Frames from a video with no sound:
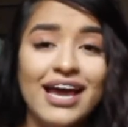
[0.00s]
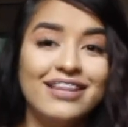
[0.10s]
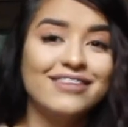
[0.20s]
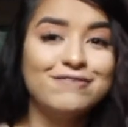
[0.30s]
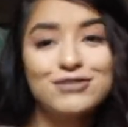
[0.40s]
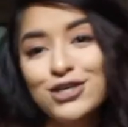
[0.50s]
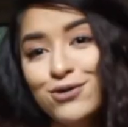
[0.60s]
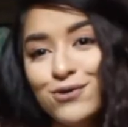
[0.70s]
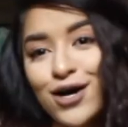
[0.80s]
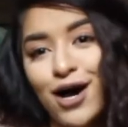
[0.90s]
and leaves
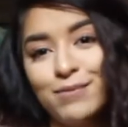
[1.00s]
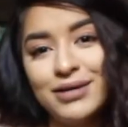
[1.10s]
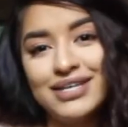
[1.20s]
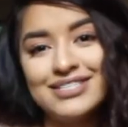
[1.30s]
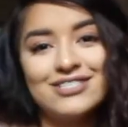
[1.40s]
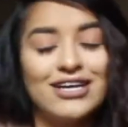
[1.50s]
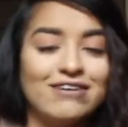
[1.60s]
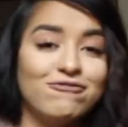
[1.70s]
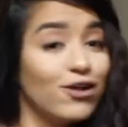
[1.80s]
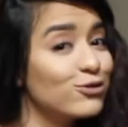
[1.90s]
cute comments
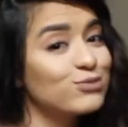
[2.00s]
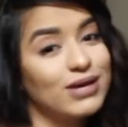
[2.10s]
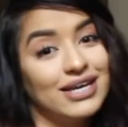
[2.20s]
and follows my